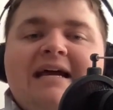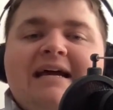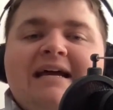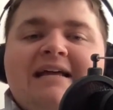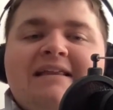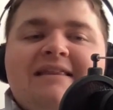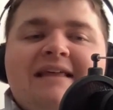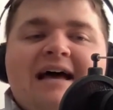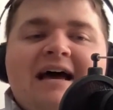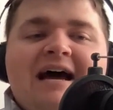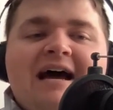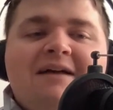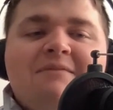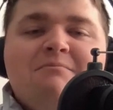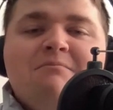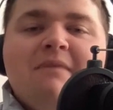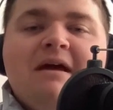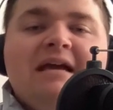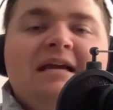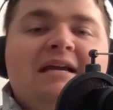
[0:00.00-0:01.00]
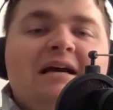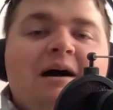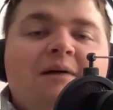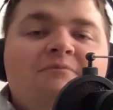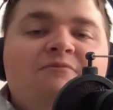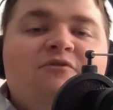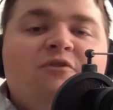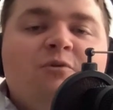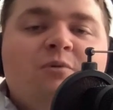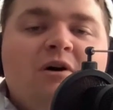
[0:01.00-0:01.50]
that make
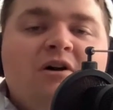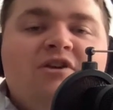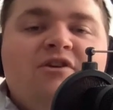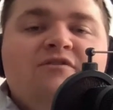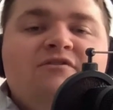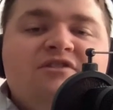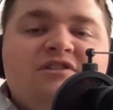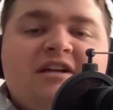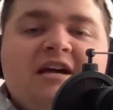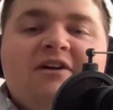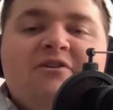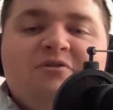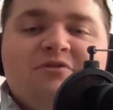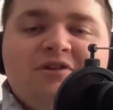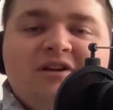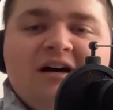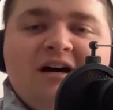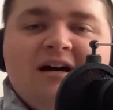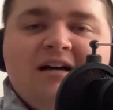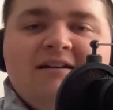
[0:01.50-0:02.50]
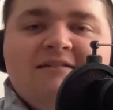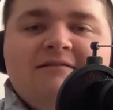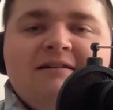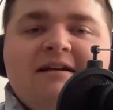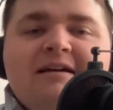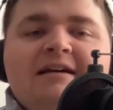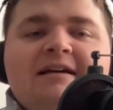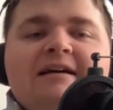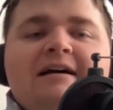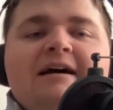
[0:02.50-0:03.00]
up for what you've said or done.
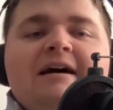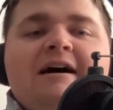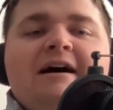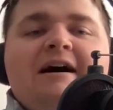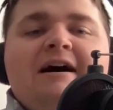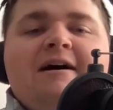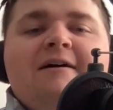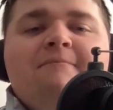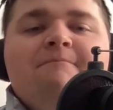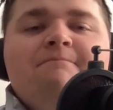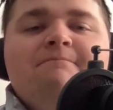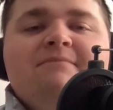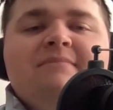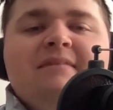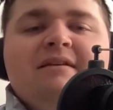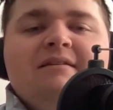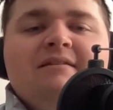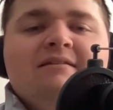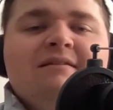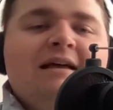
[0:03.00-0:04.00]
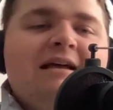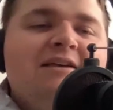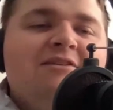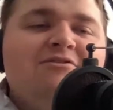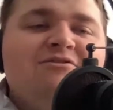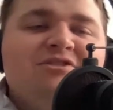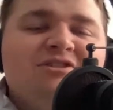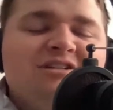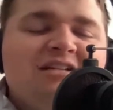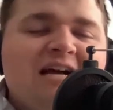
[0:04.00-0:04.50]
Like, you're
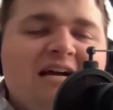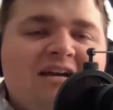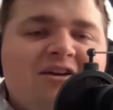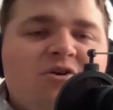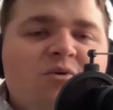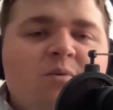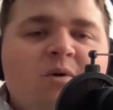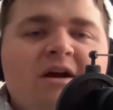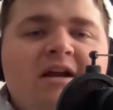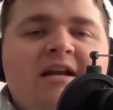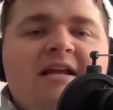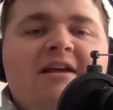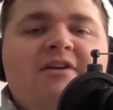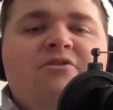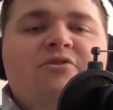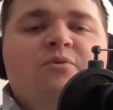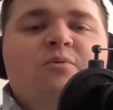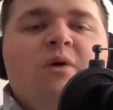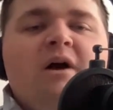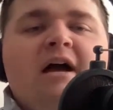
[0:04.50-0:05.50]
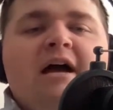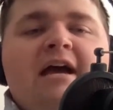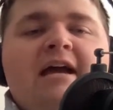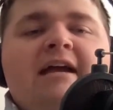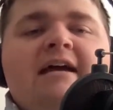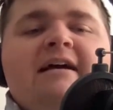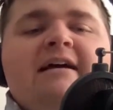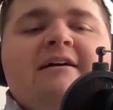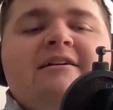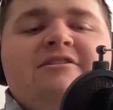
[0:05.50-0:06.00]
just not going to win either way.
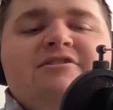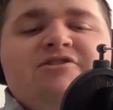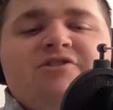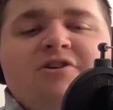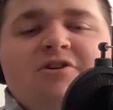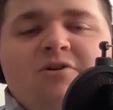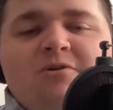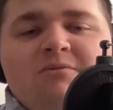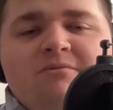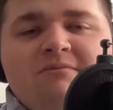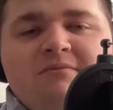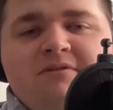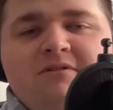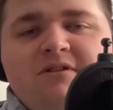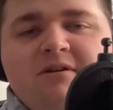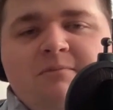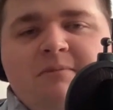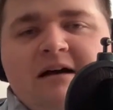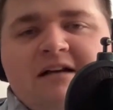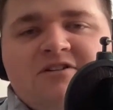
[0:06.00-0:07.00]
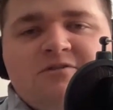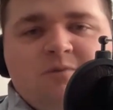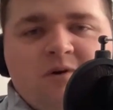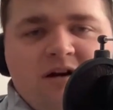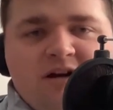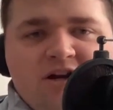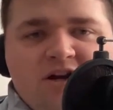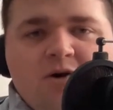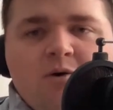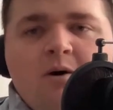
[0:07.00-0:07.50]
So the best way
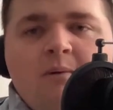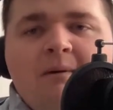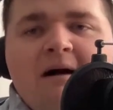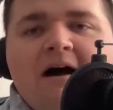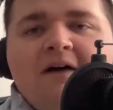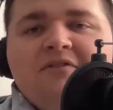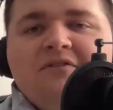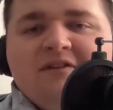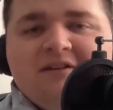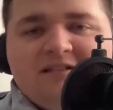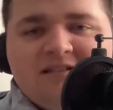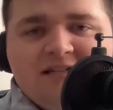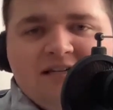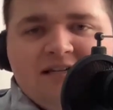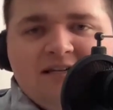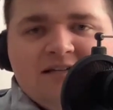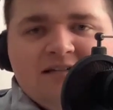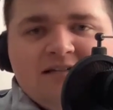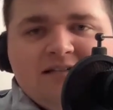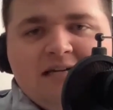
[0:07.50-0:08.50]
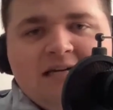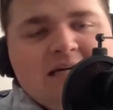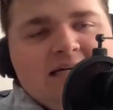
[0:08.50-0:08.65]
to go about this is